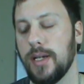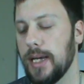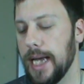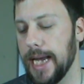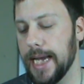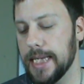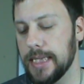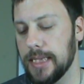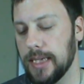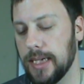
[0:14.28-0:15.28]

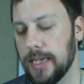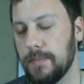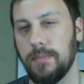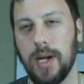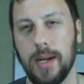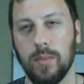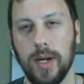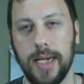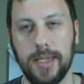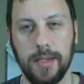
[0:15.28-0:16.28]
and I'm
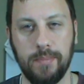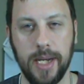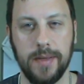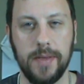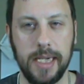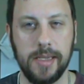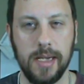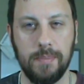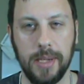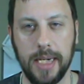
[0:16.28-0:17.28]
ready to pick things
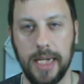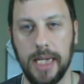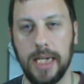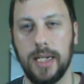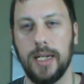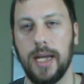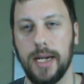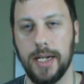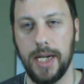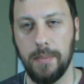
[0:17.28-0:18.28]
up again
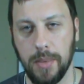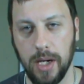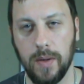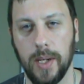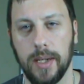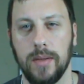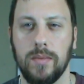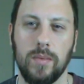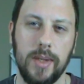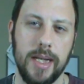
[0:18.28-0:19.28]
and keep going
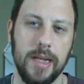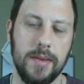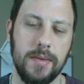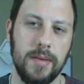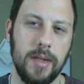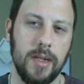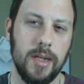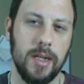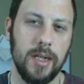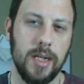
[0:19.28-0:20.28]
with
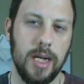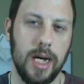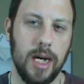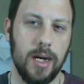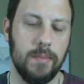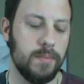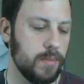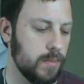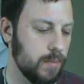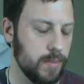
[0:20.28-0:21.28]
the
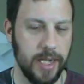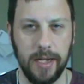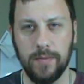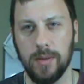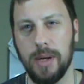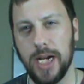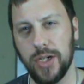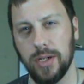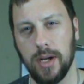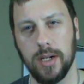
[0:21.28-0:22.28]

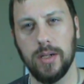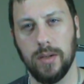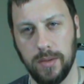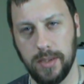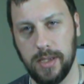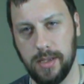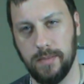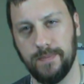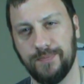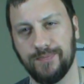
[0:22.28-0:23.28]
information on occultism.